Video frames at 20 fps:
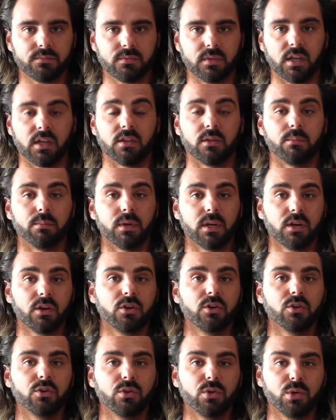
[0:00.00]
And the bigger
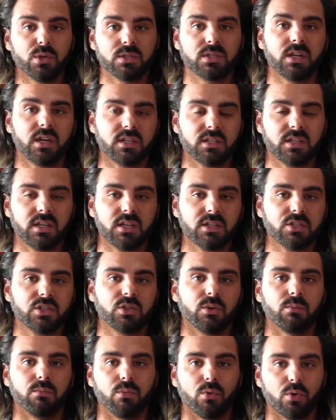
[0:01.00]
your unit size gets,
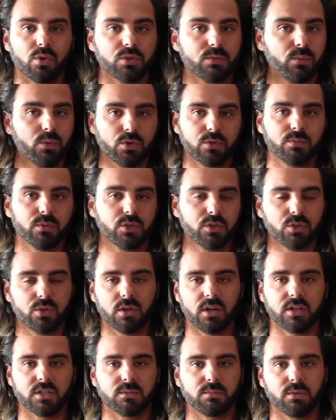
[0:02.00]
the more sports books you
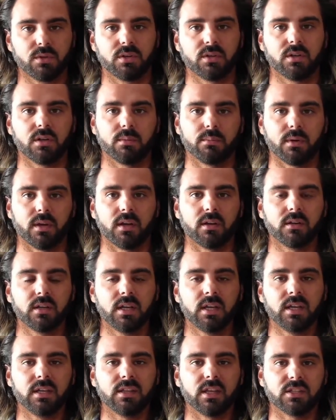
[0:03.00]
got to split it up at.
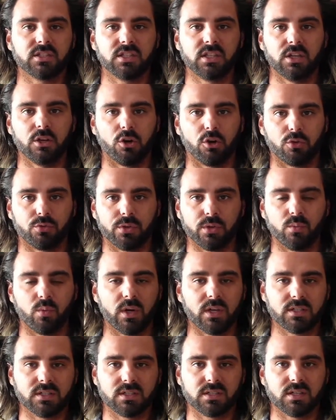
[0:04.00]
That's the only
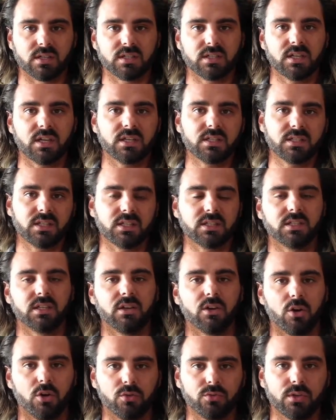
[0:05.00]
way to success. That's the
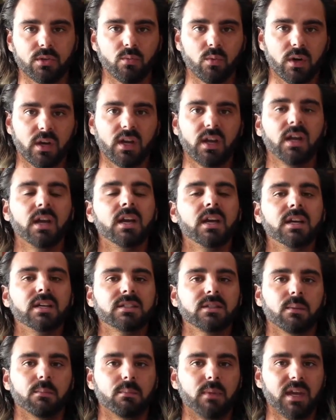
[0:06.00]
only way
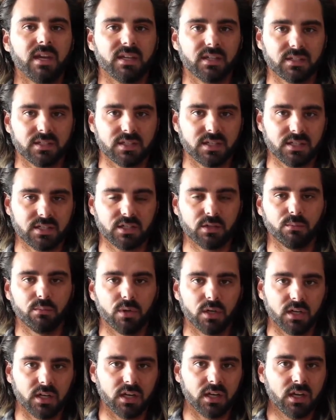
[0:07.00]
to make consistent
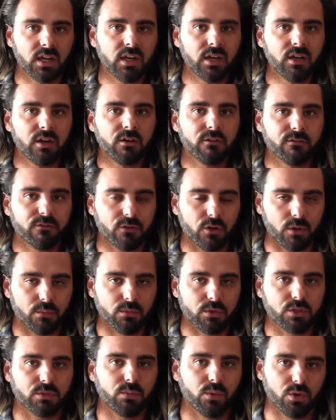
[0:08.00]
money from the
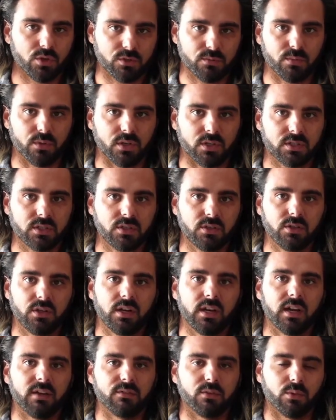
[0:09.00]
sports books. You need
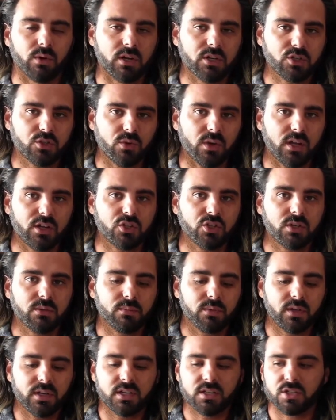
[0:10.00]
to have the right strategy in
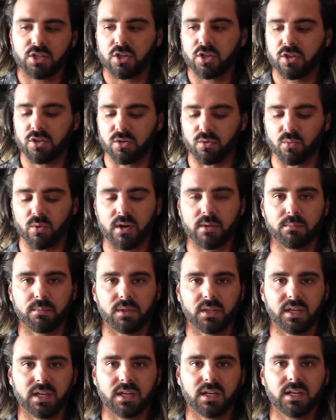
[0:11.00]
place, the right
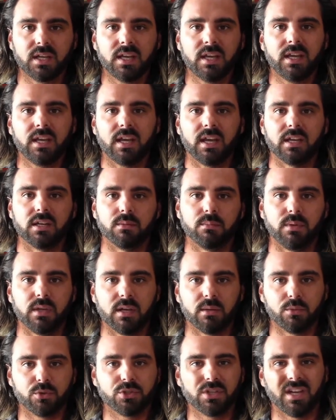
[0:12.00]
plan, and to be
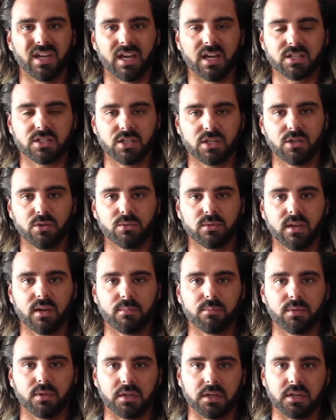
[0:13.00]
able to execute that
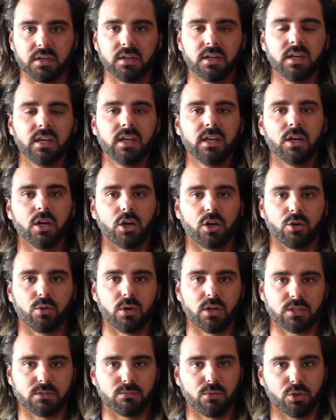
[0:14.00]
plan
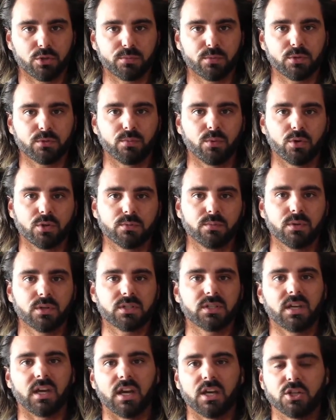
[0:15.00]
across multiple sports books
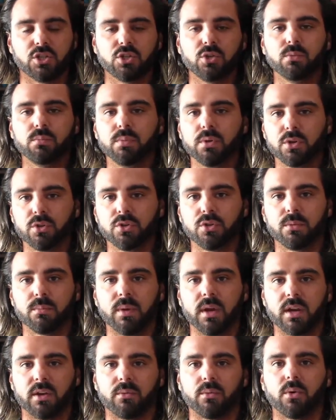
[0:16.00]
as you build your
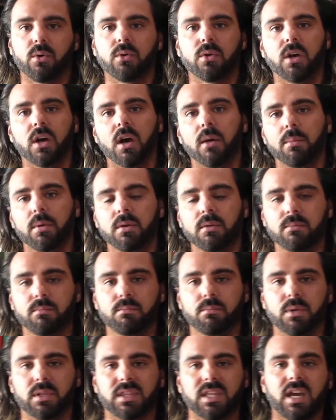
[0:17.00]
bankroll up.
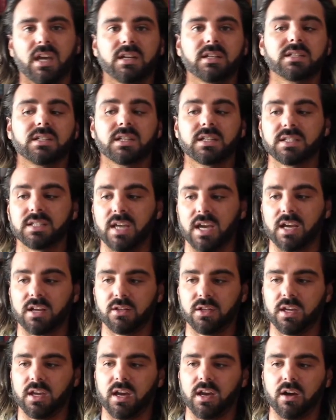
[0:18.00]
But that is
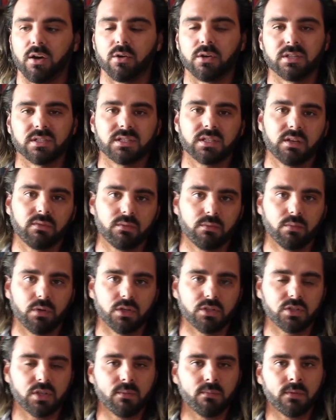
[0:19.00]
exactly how in 7
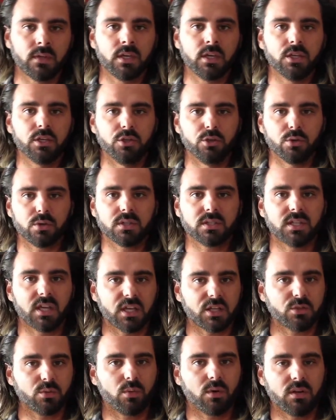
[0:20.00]
months you could
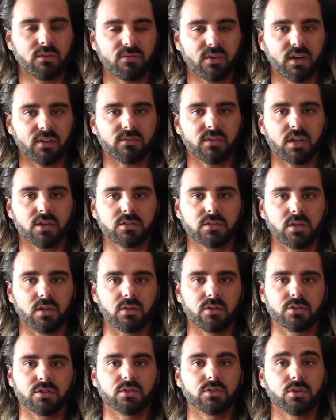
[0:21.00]
take
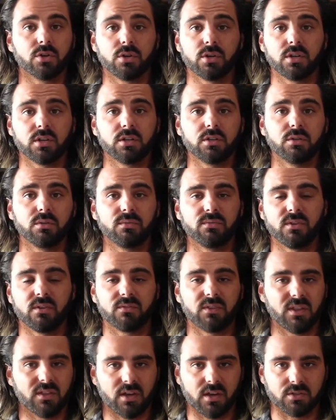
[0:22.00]
$25,000 and turn it into
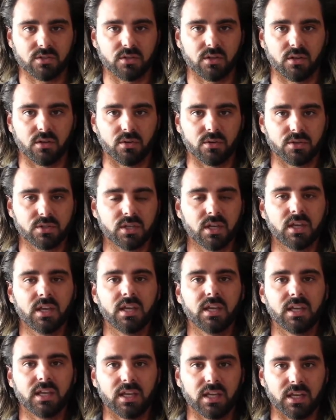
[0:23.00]
$50,000
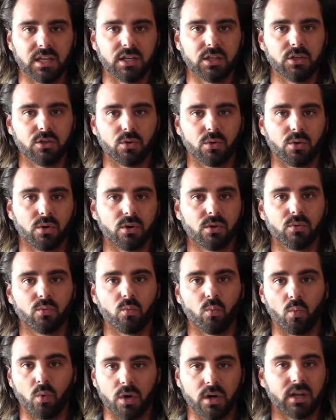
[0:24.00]
in your
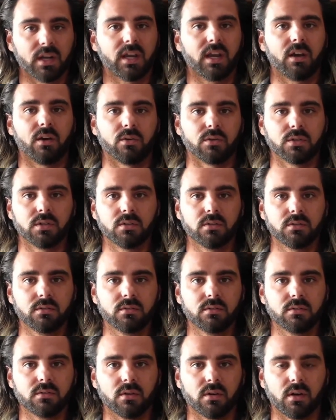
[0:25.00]
one account.
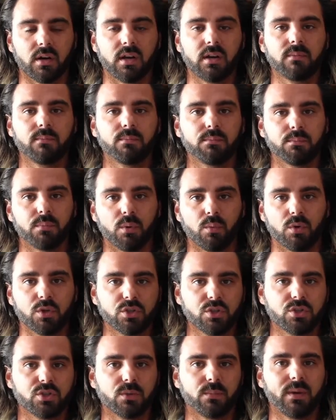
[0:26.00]
All right. But once
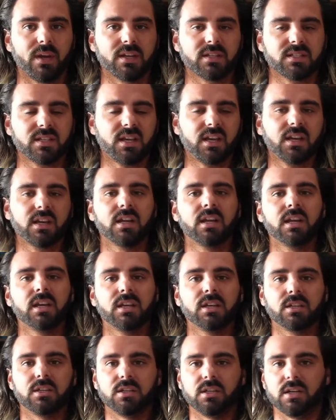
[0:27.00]
you surpass that,
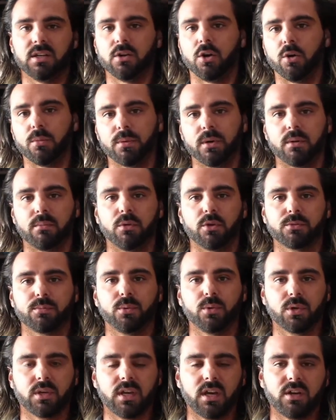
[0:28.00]
you need to open up
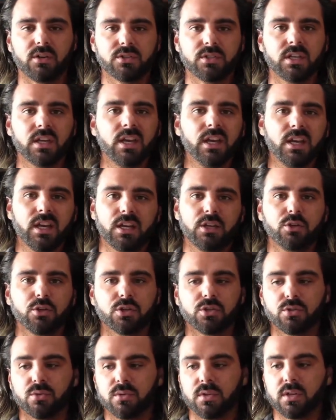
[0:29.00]
multiple accounts, and you could
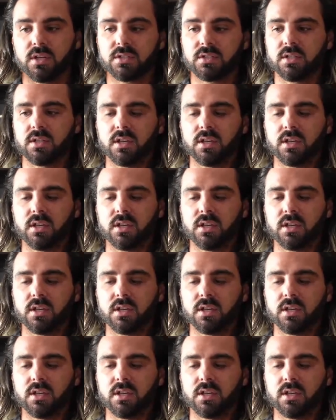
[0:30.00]
do this